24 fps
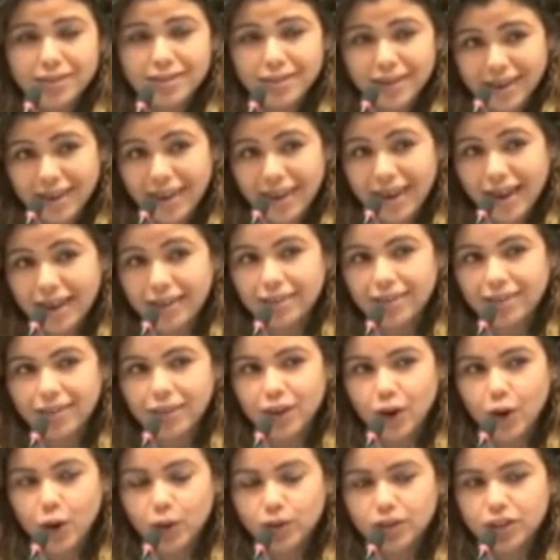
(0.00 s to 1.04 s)
But
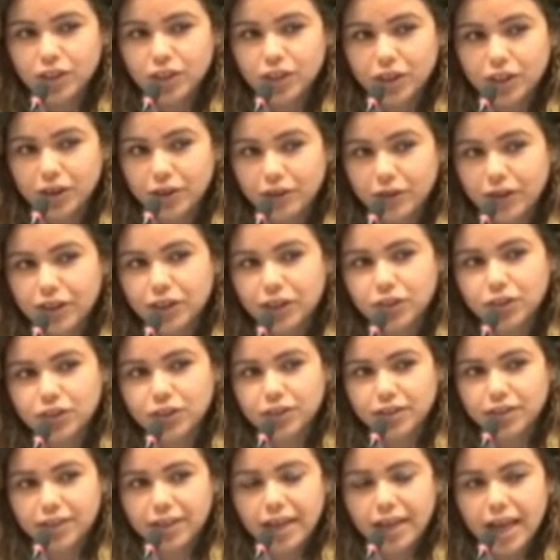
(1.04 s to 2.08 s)
again, the older
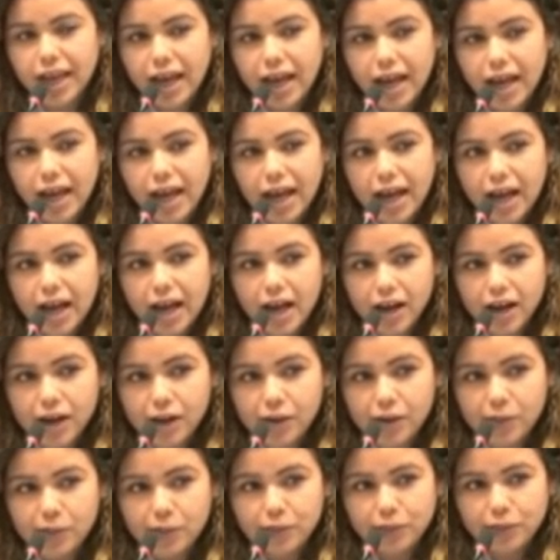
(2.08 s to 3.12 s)
generation
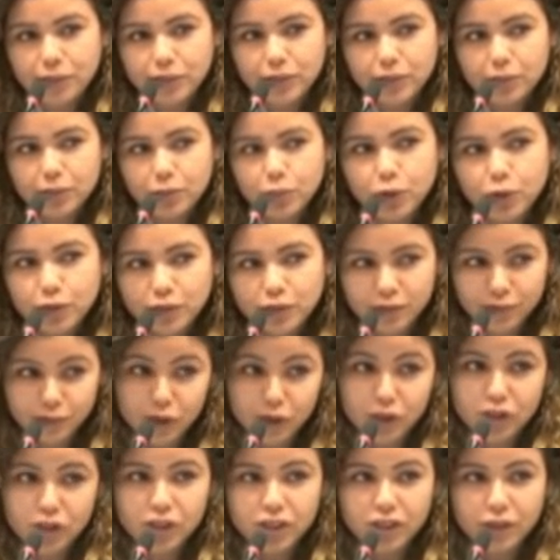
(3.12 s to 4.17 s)

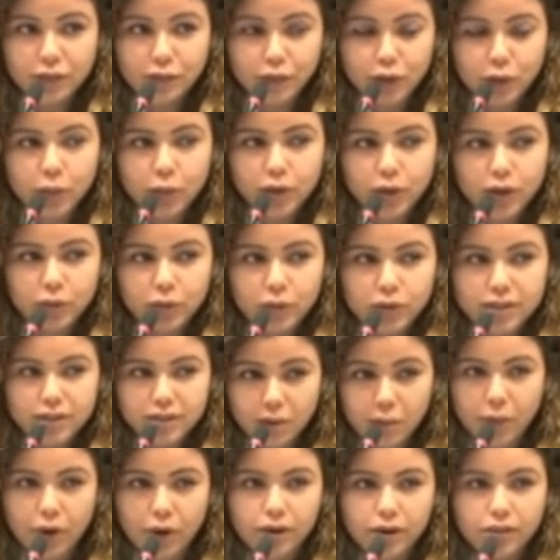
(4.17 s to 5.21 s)
moved Tunisia forward
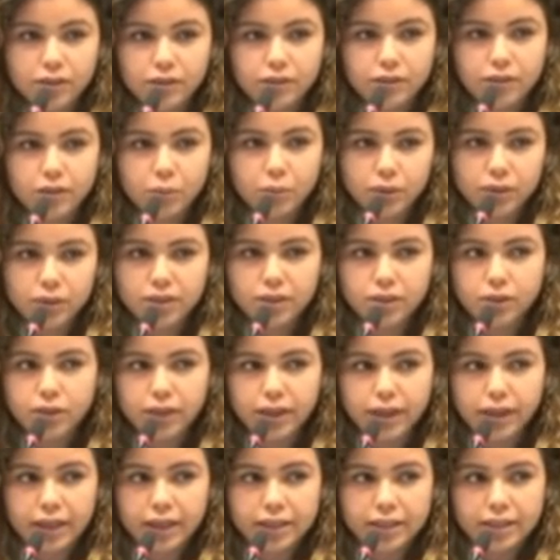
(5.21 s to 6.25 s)
with some part of the
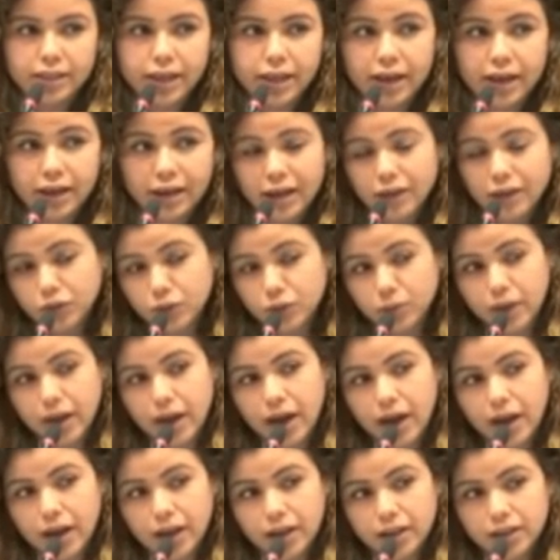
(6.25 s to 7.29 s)
political elite and
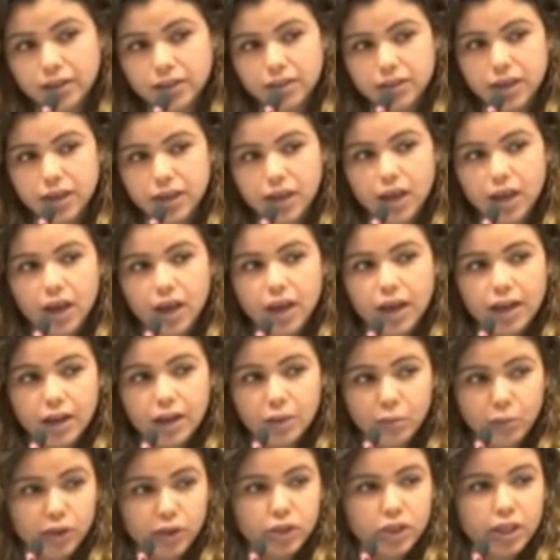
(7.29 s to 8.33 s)
left behind
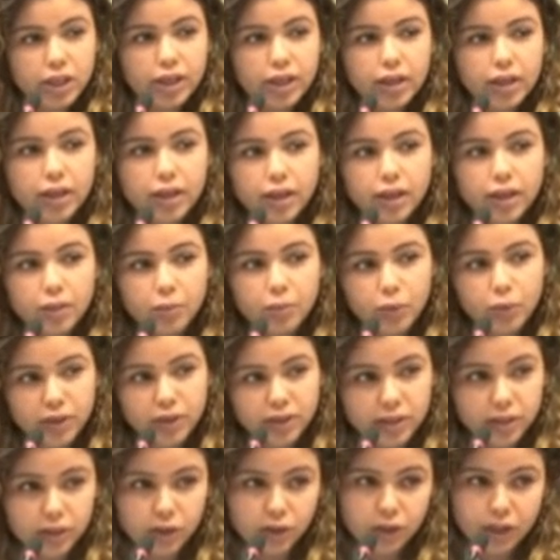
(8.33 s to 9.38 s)
an
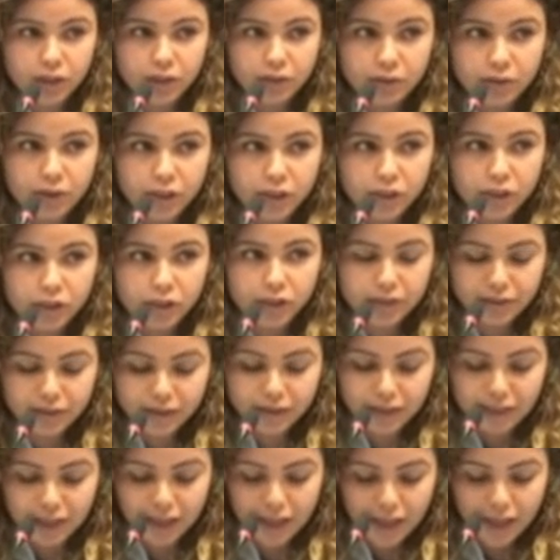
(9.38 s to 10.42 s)
emerging political
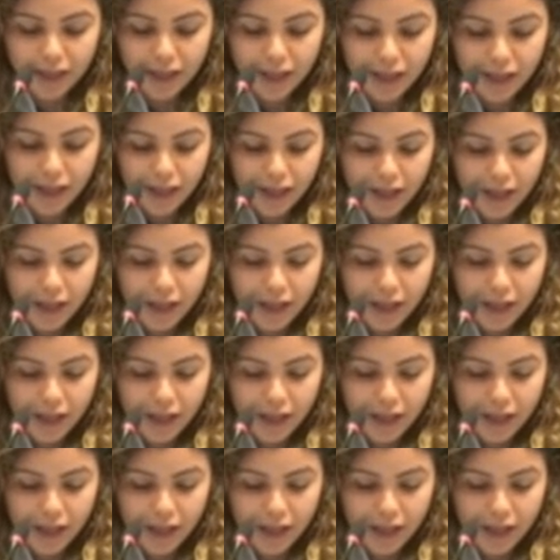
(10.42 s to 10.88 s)
generation.